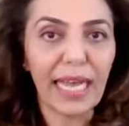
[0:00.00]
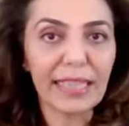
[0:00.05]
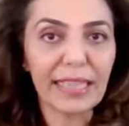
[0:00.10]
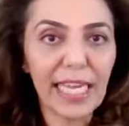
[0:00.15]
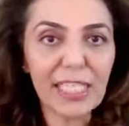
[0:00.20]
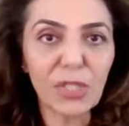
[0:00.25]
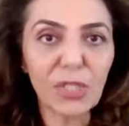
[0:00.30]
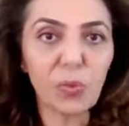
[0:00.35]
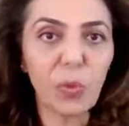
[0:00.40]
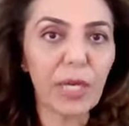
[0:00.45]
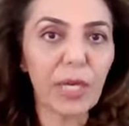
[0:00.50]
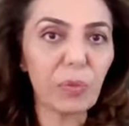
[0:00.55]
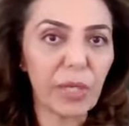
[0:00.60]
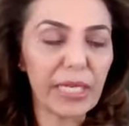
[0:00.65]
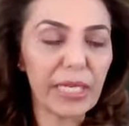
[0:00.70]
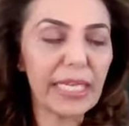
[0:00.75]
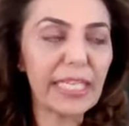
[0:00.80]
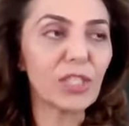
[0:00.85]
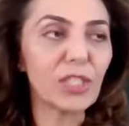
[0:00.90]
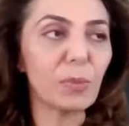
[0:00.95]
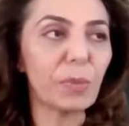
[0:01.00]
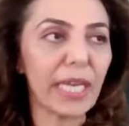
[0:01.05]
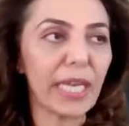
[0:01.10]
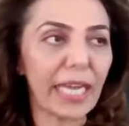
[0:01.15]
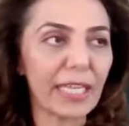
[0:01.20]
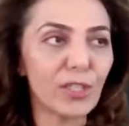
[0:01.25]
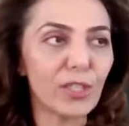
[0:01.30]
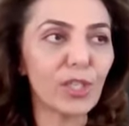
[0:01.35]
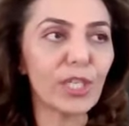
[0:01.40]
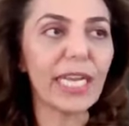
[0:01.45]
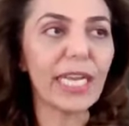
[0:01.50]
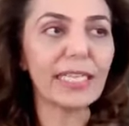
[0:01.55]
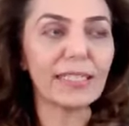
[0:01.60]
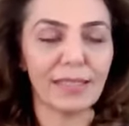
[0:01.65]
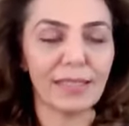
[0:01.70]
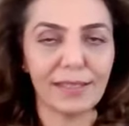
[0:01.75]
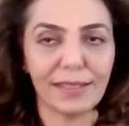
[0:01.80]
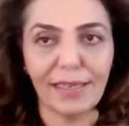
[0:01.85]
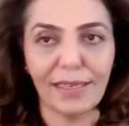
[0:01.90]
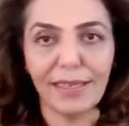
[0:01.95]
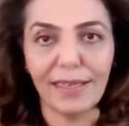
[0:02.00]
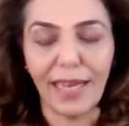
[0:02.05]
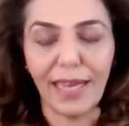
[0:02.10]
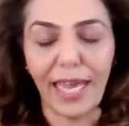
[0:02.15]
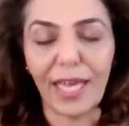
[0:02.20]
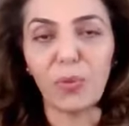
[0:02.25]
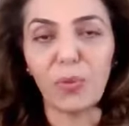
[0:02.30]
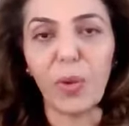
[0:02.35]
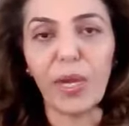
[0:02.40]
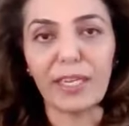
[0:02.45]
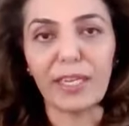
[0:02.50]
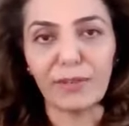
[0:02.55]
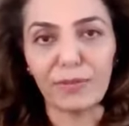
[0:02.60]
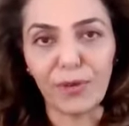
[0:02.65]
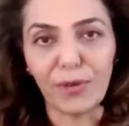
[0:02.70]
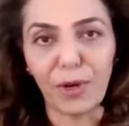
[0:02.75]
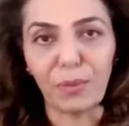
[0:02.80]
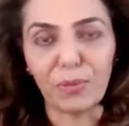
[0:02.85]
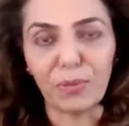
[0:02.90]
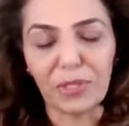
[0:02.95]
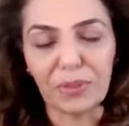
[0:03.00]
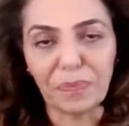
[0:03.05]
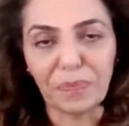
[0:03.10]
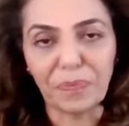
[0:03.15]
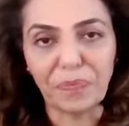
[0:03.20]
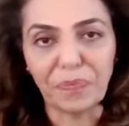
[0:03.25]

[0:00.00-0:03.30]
And that's why we need to be educated and well informed.